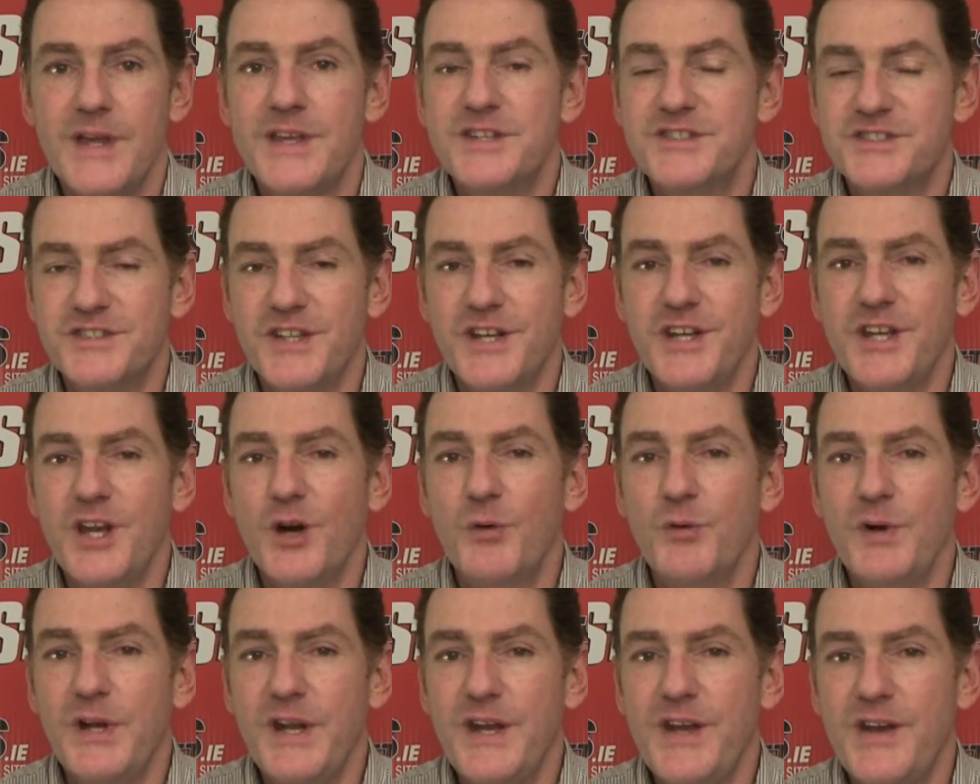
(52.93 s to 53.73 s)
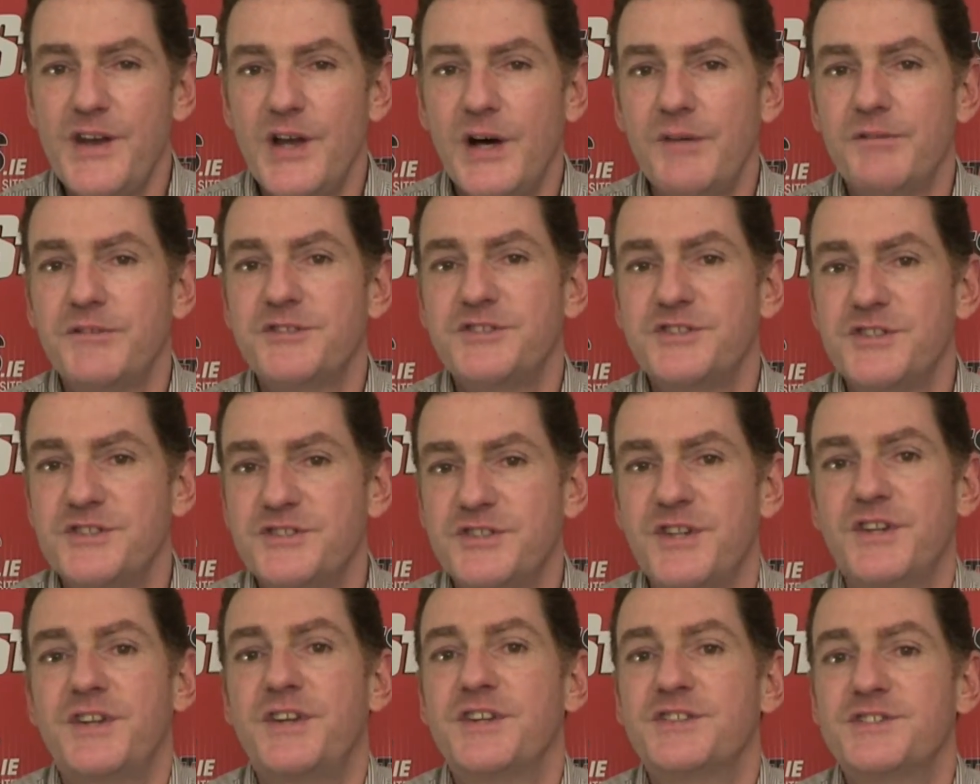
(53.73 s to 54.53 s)
City are really novices
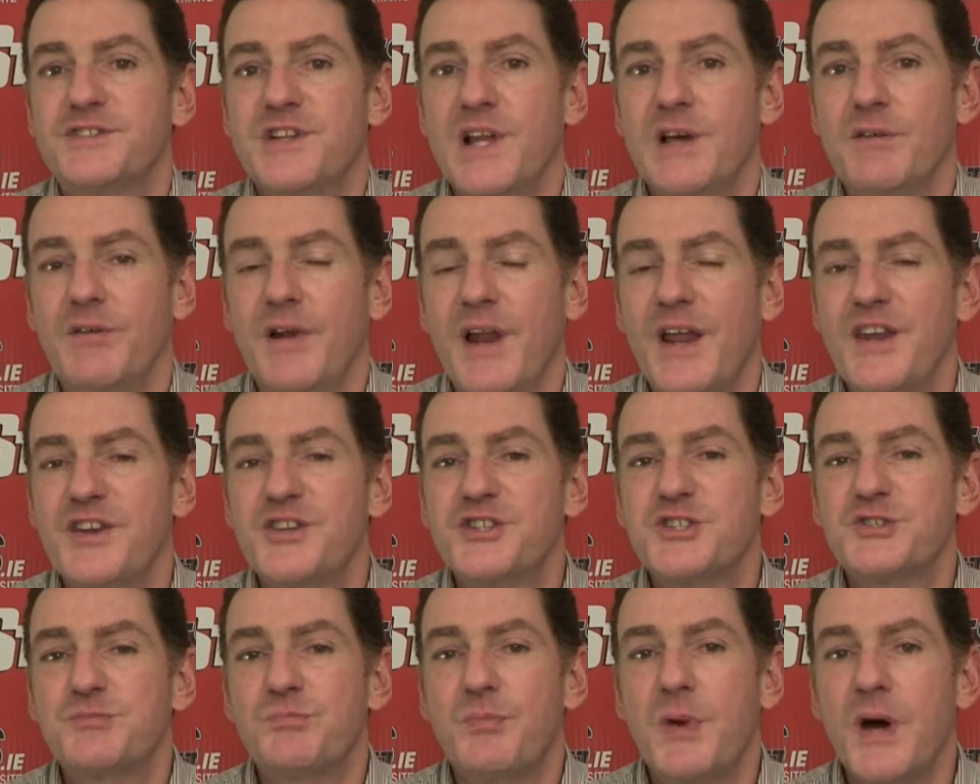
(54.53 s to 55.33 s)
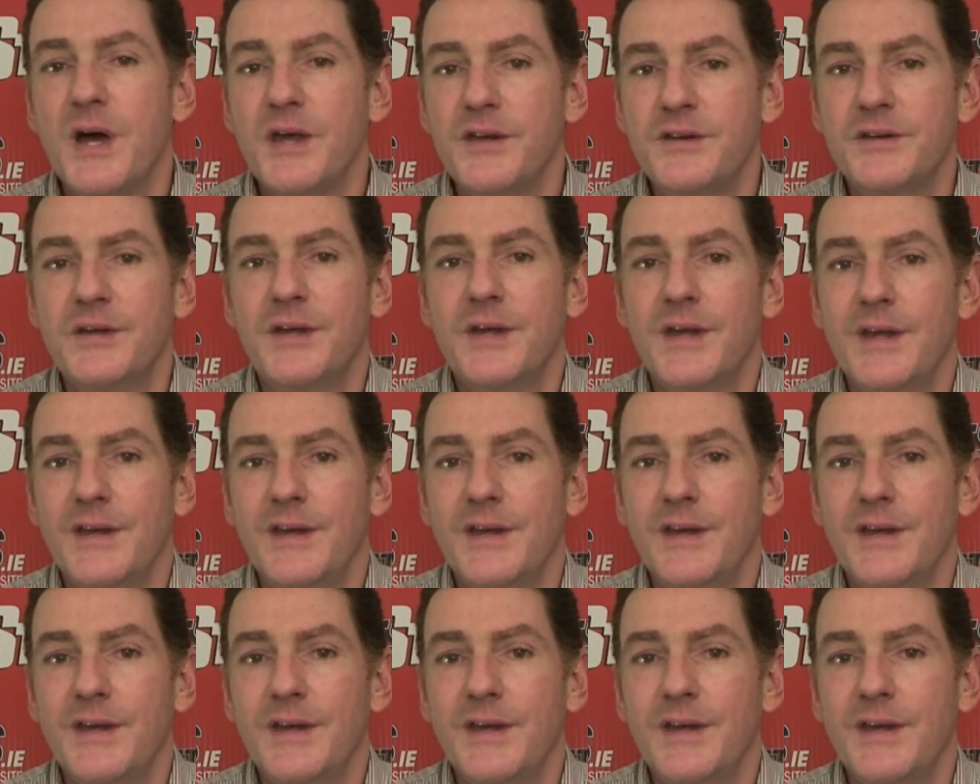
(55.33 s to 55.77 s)
at this level, and despite